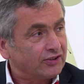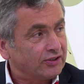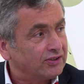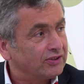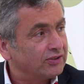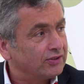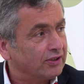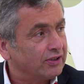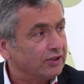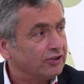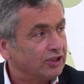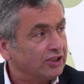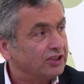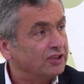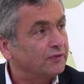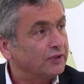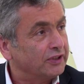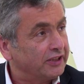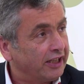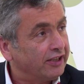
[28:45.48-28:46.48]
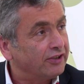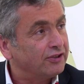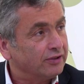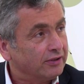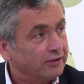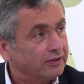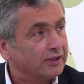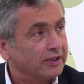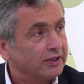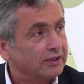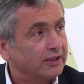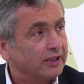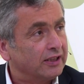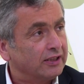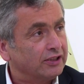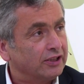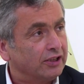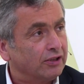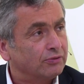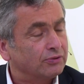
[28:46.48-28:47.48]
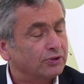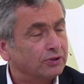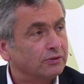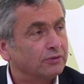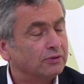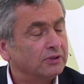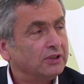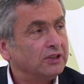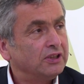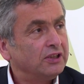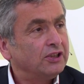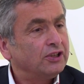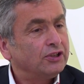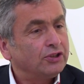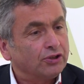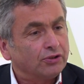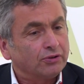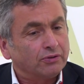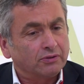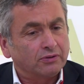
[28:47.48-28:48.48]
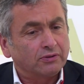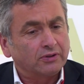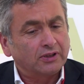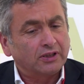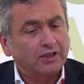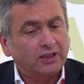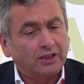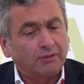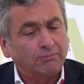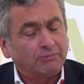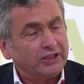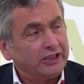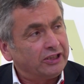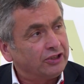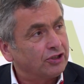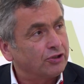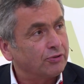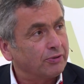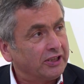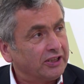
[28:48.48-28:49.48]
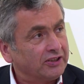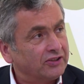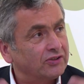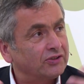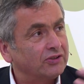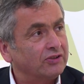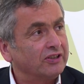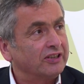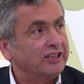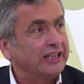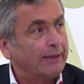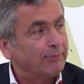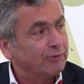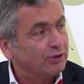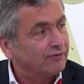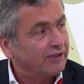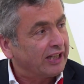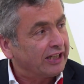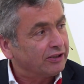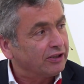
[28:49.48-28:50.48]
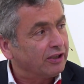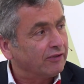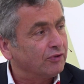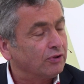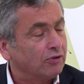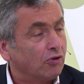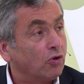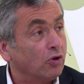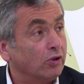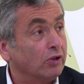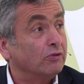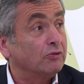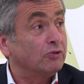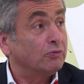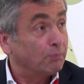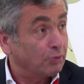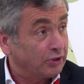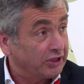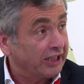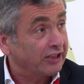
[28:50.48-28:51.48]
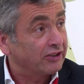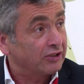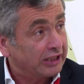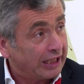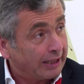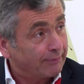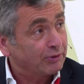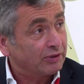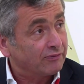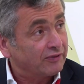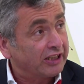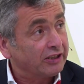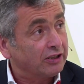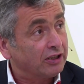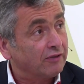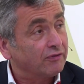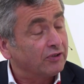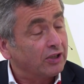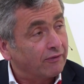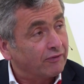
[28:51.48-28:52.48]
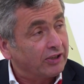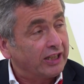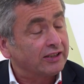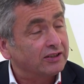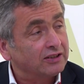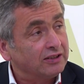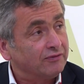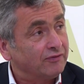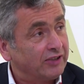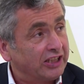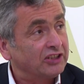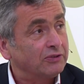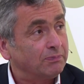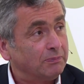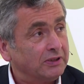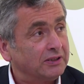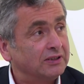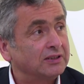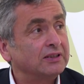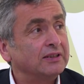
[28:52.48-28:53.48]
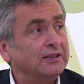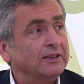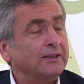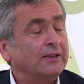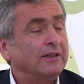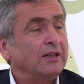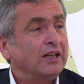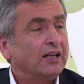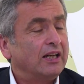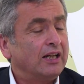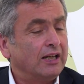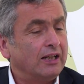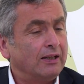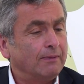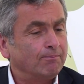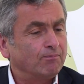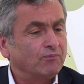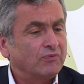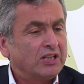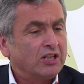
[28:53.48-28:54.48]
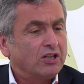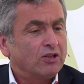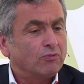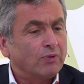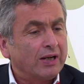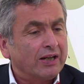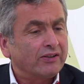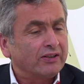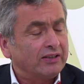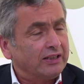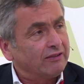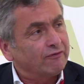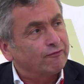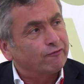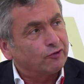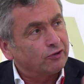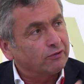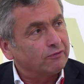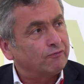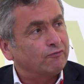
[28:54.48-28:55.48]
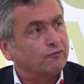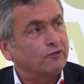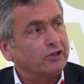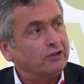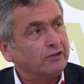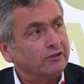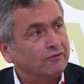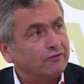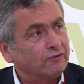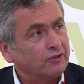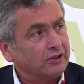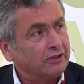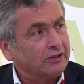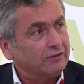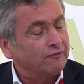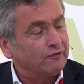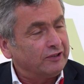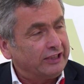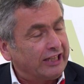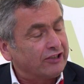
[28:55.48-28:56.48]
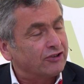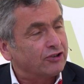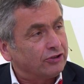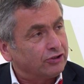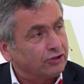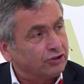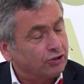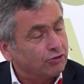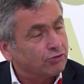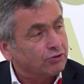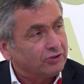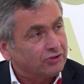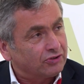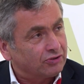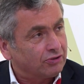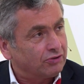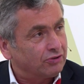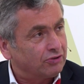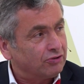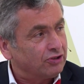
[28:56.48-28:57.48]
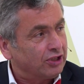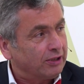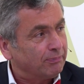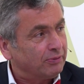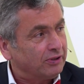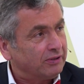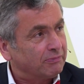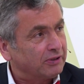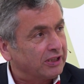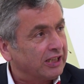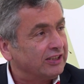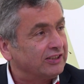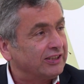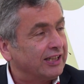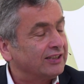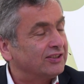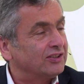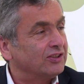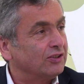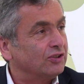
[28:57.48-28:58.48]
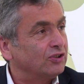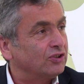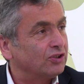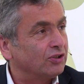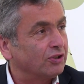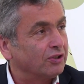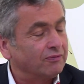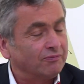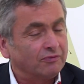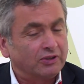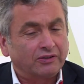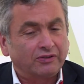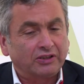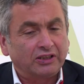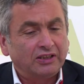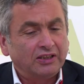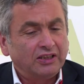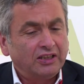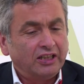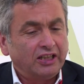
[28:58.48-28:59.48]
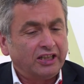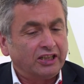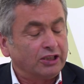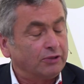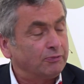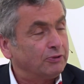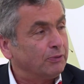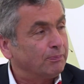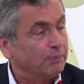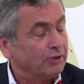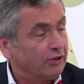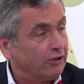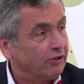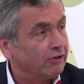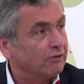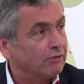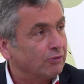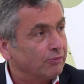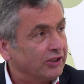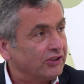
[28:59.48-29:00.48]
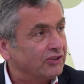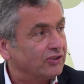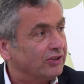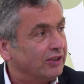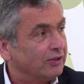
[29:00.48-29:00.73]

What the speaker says: its justification, and you know, to increase the capital value of protect the capital value of that investment, rather than for the financial institutions to jump in, because that's a sort of an entrepreneurial risk